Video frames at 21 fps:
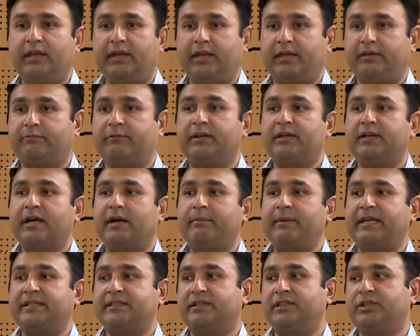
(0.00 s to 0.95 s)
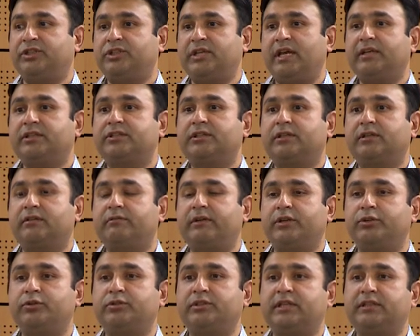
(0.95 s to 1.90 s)
It will come as an injection
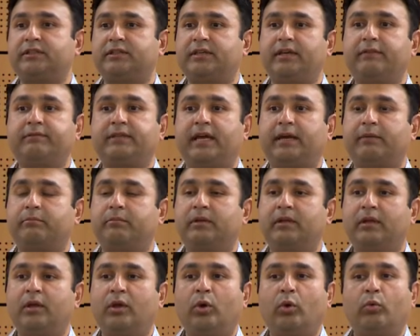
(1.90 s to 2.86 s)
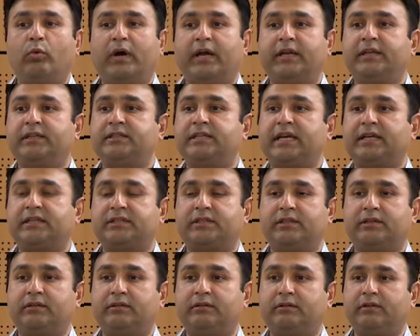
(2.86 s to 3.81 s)
where you just give them one
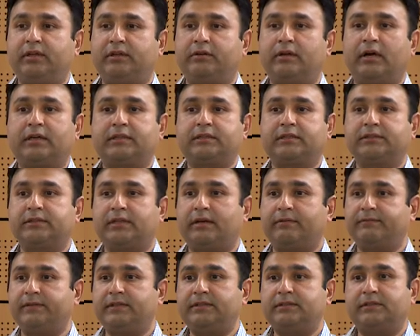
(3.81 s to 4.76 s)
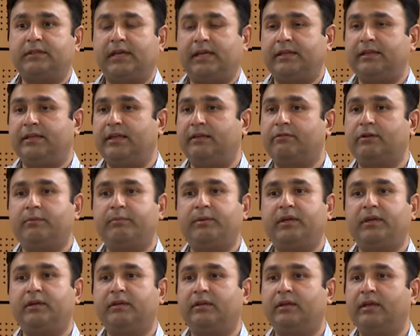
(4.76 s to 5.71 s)
injection in doctor's office and they will
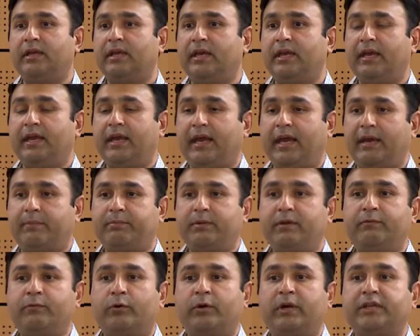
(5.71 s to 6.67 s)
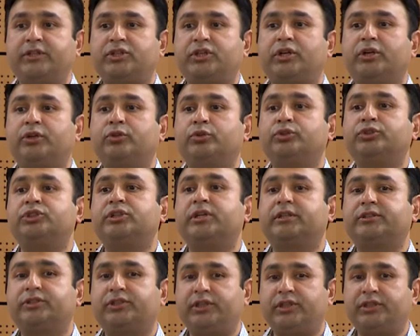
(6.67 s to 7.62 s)
be happy for a year, two
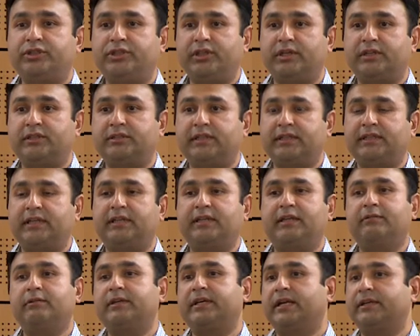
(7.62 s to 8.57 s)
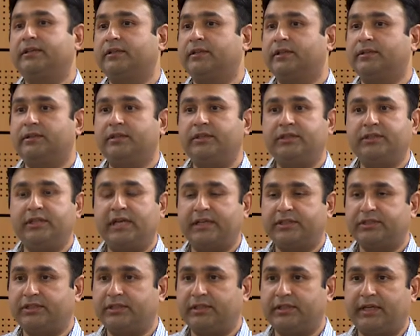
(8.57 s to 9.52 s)
years, three years, and then they will get another
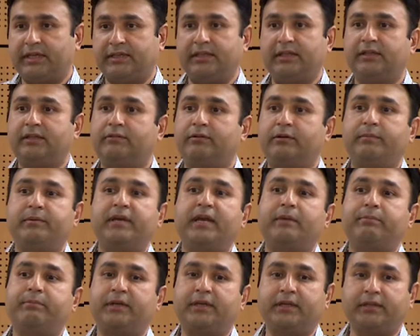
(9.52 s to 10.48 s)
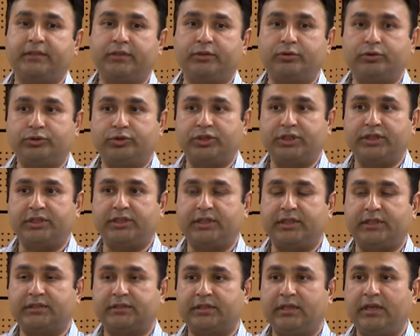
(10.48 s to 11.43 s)
injection and then they will be happy another two, three
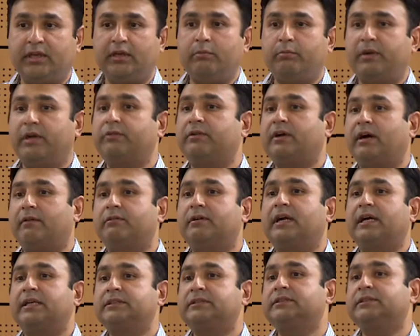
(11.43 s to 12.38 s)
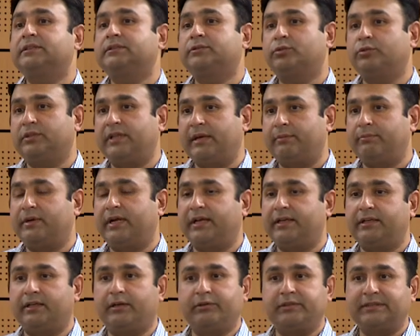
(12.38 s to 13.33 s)
years. But our answers to them
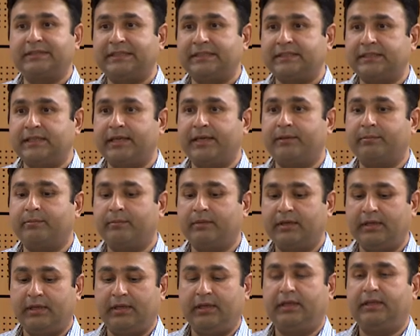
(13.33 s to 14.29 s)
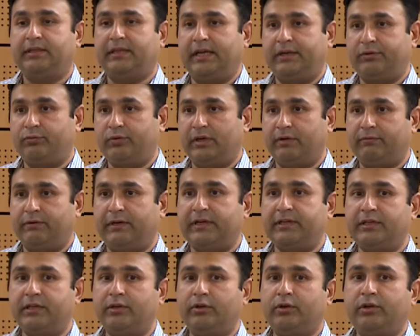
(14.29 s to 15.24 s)
right now is the same that we are
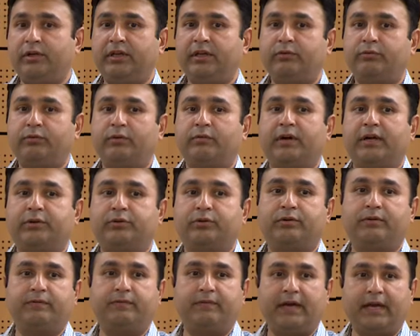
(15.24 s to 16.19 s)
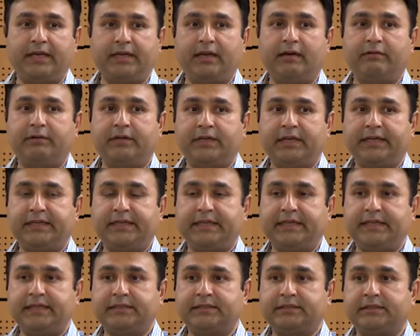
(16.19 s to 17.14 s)
working on it. We want to refine our
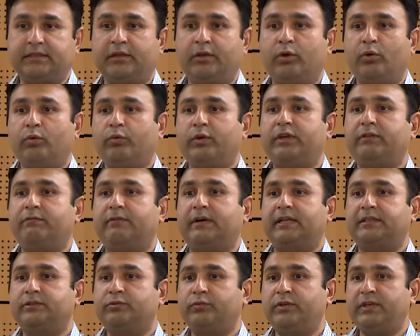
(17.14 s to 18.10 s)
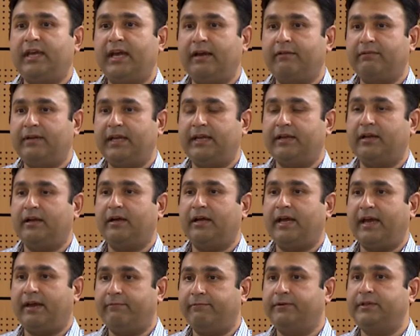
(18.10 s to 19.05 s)
techniques. We once we have like
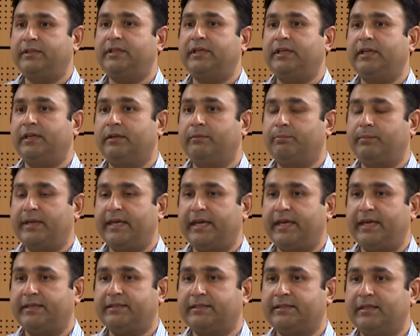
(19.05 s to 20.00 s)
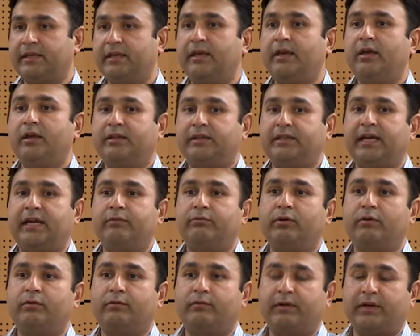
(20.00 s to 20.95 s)
a, everything in place, then
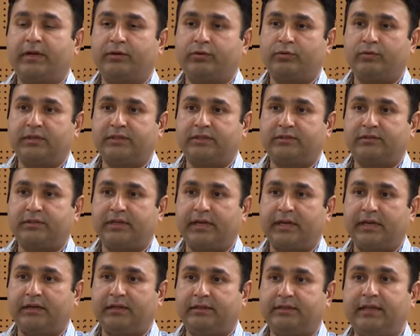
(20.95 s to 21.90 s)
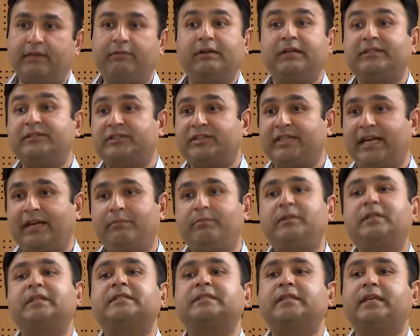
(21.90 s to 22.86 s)
we will work towards trial. They will send
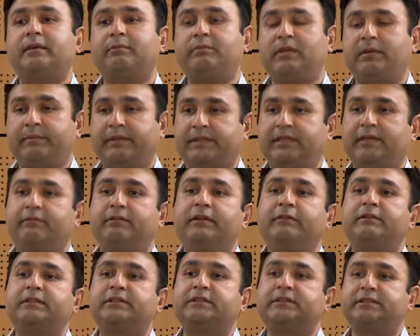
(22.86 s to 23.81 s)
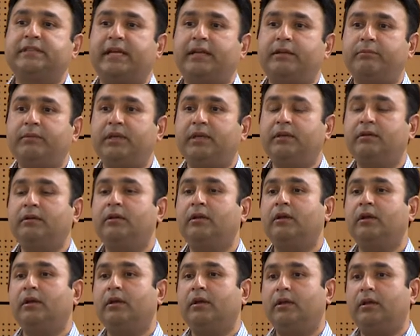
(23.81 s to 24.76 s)
me the same email. They will even send me
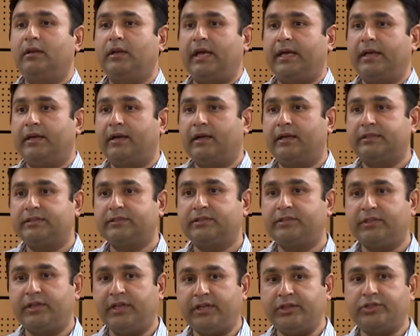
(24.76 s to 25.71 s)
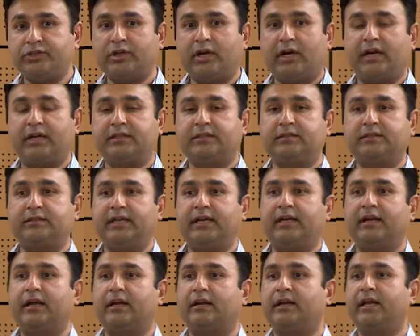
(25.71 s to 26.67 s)
like uh, screenshots.
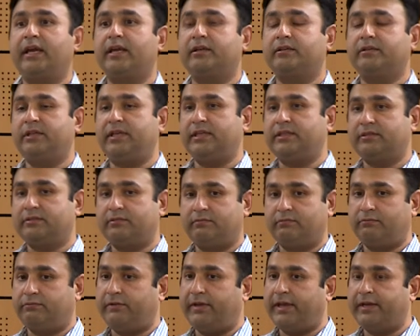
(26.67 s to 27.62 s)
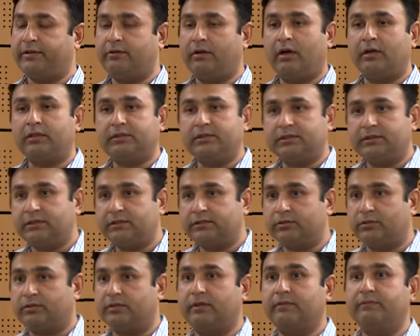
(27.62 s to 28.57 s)
There are like these fake
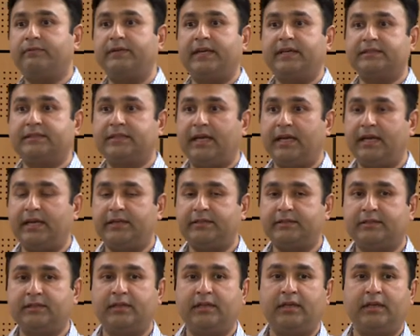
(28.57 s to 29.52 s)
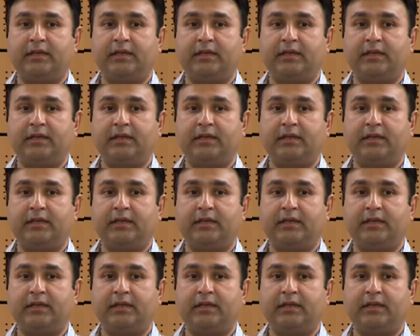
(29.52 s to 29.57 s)
doctors or the fake sites.